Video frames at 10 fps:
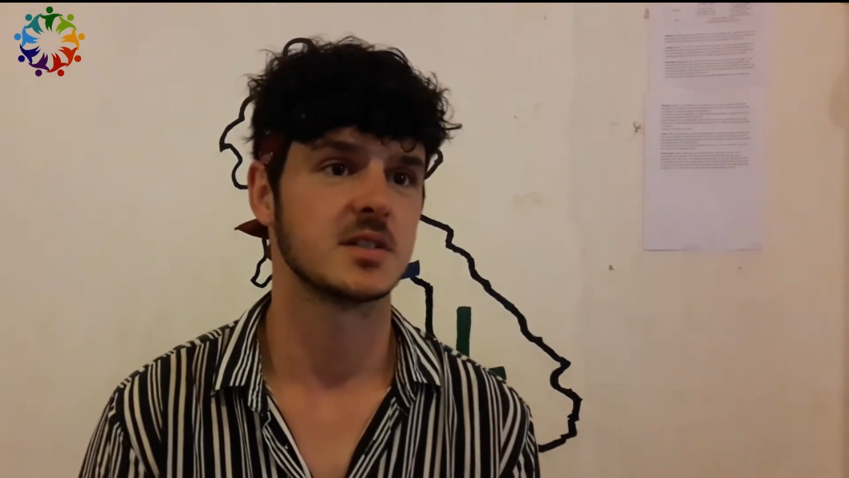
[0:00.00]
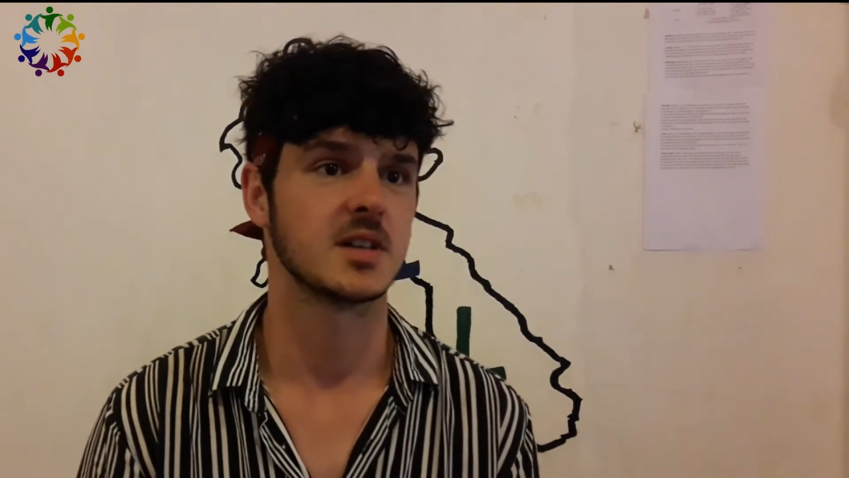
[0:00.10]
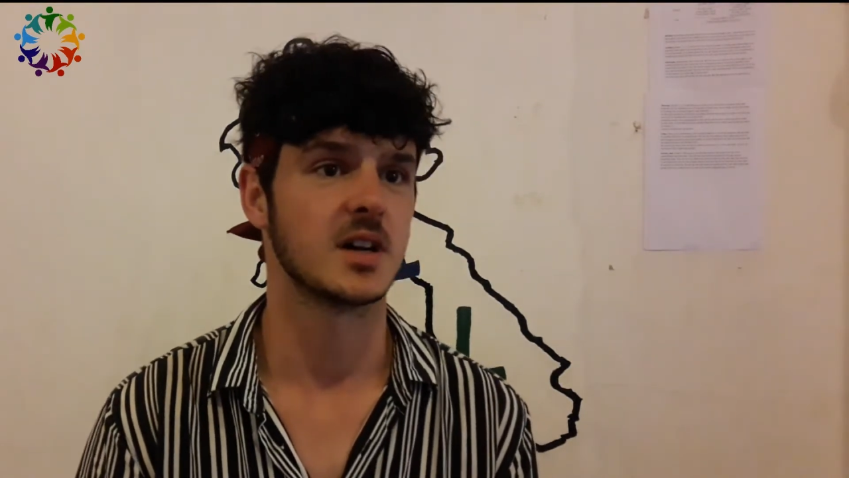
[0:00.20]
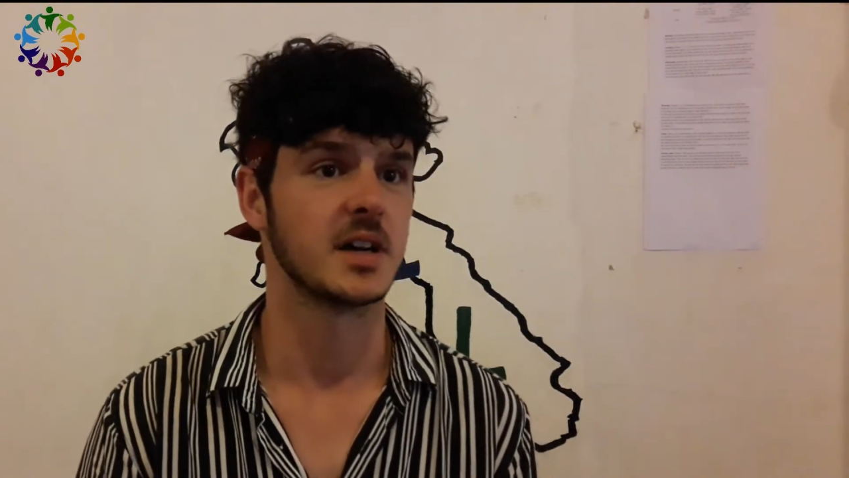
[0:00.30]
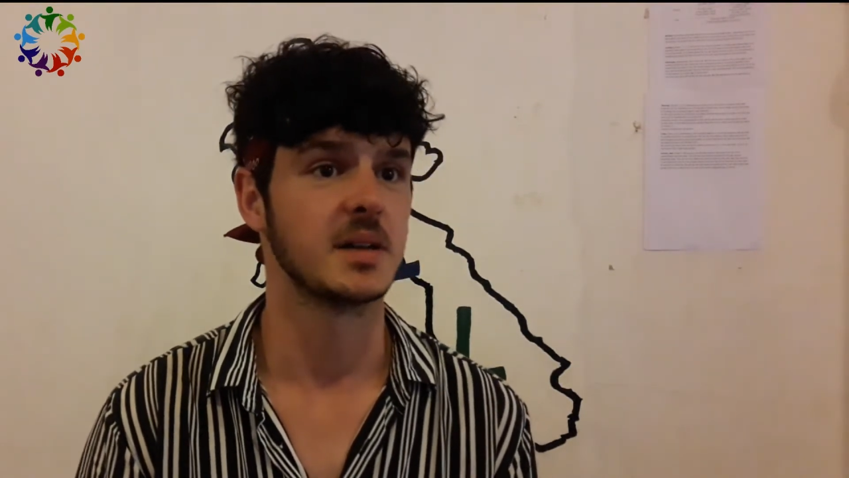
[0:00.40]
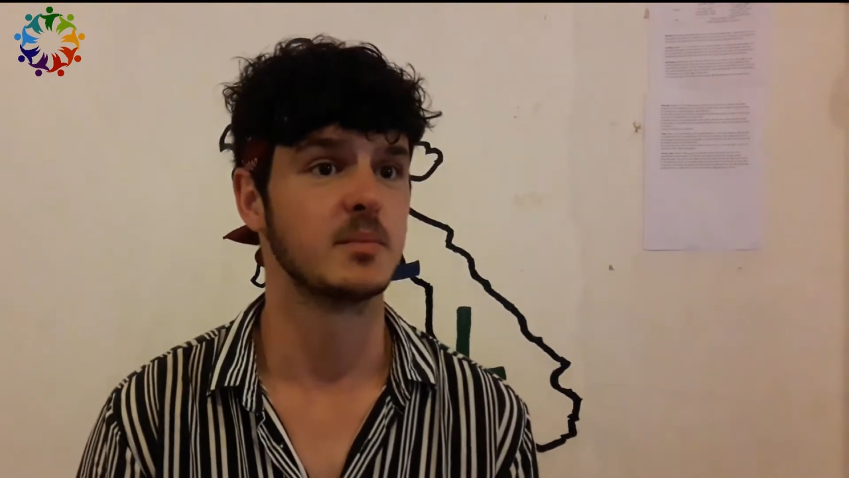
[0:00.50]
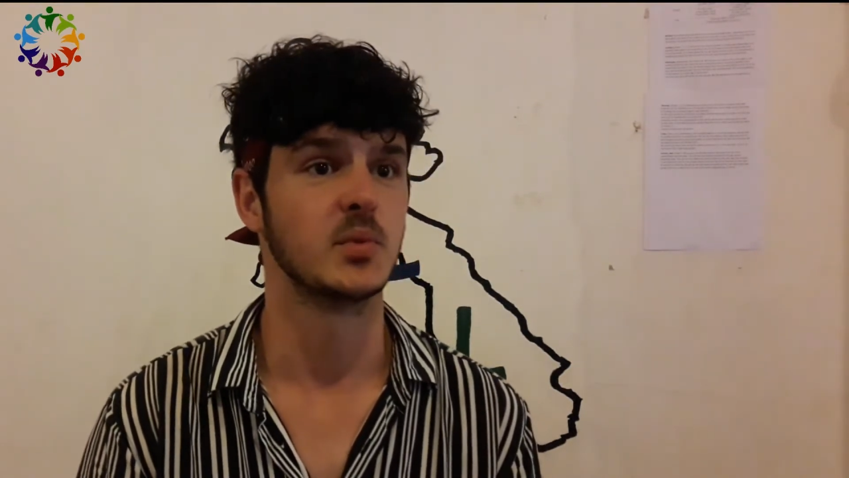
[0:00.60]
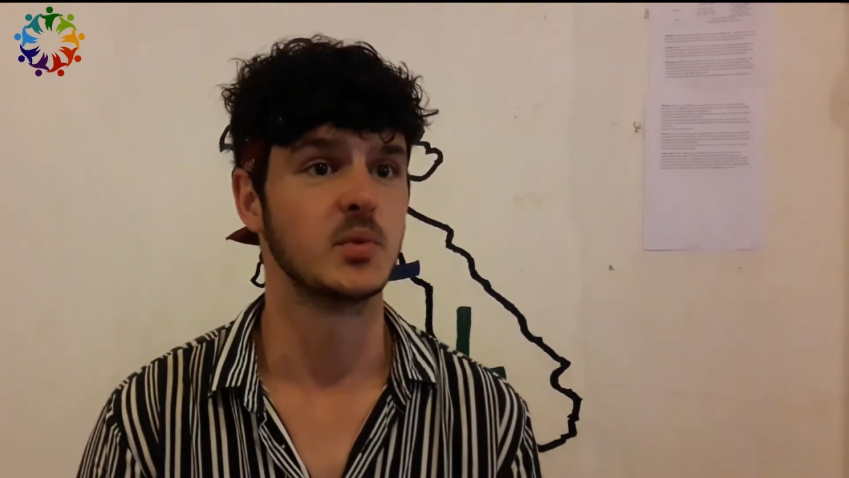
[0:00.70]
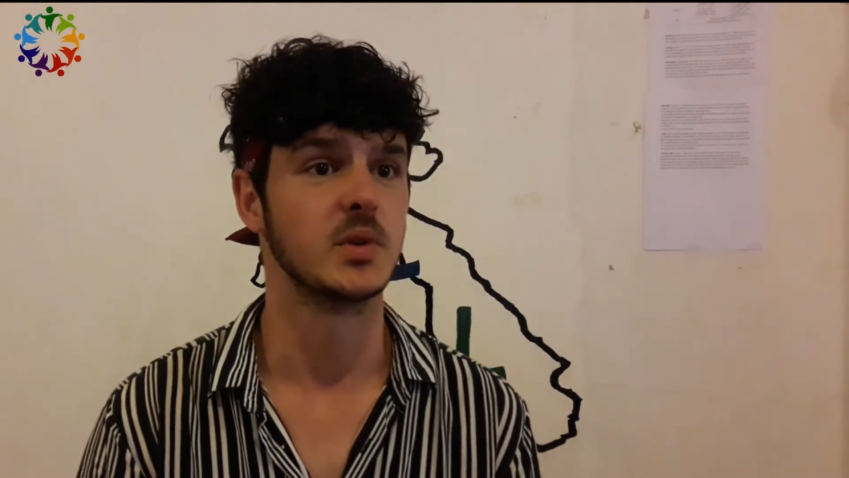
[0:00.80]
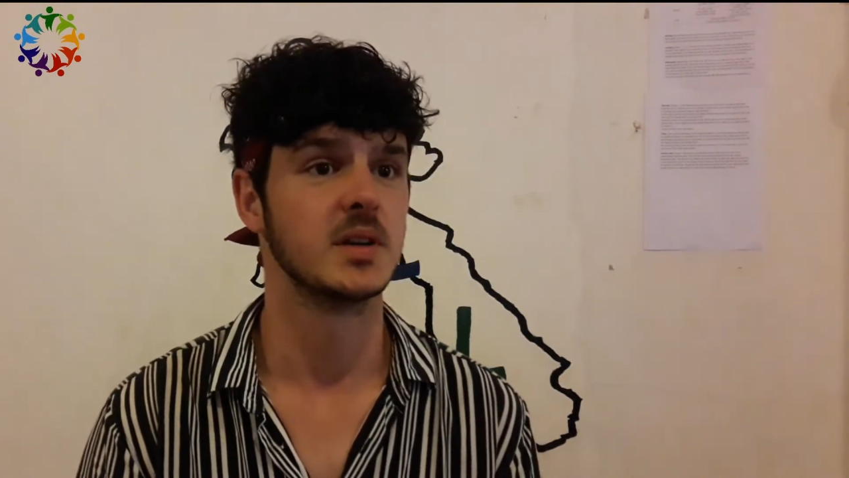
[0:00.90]
Sai,
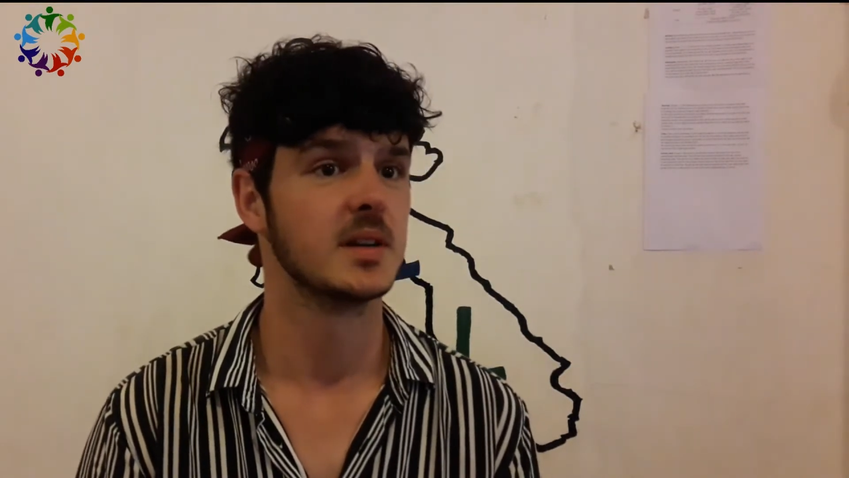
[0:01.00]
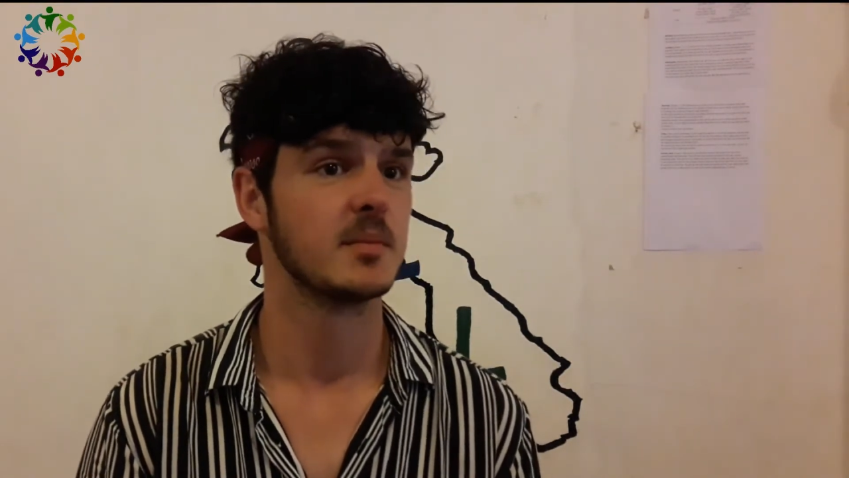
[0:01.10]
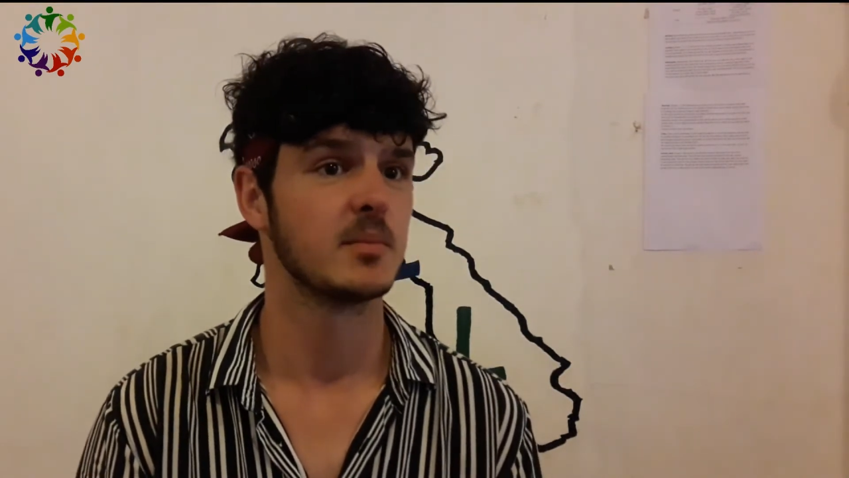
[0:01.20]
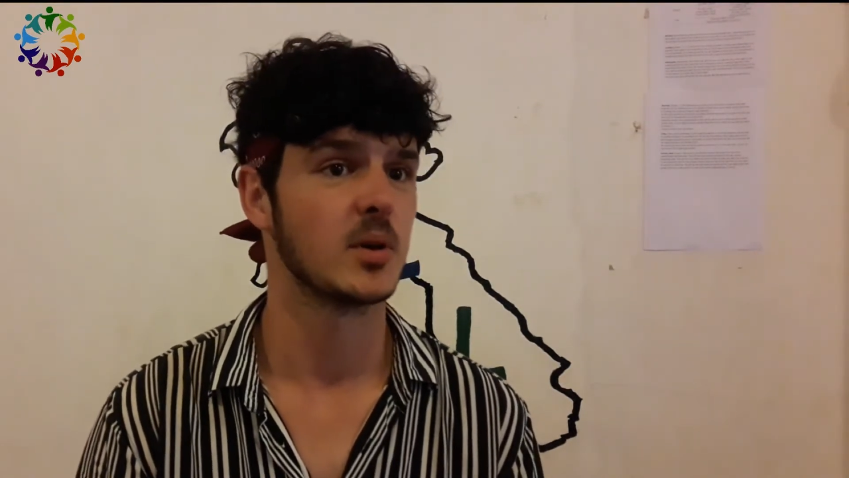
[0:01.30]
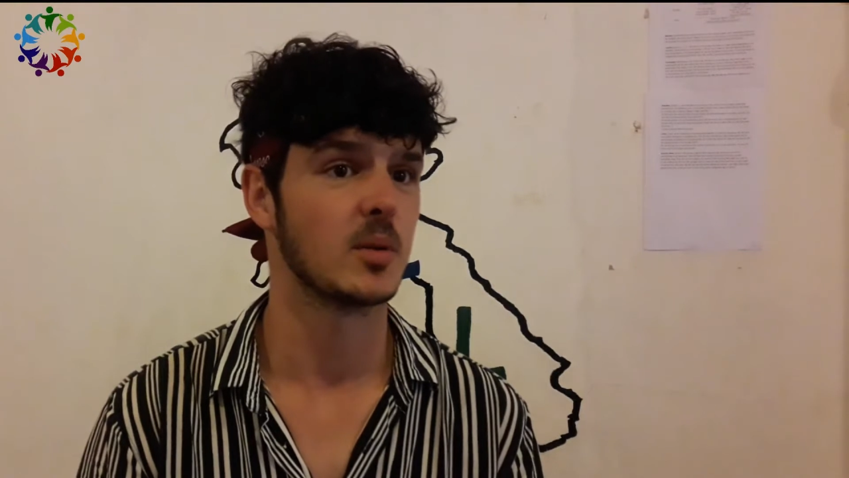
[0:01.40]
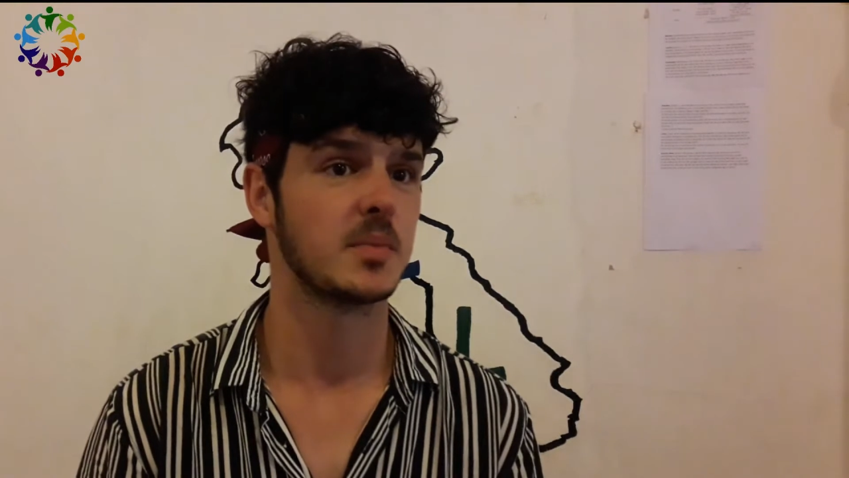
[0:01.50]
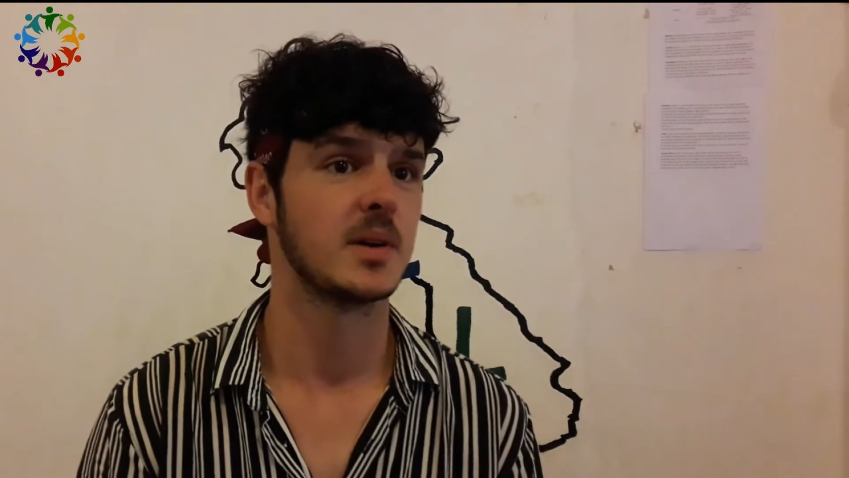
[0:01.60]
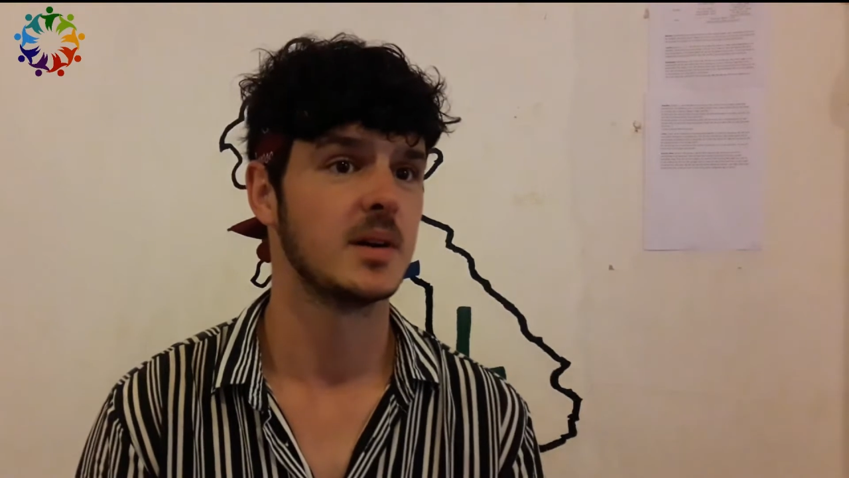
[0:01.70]
Moon, Pop,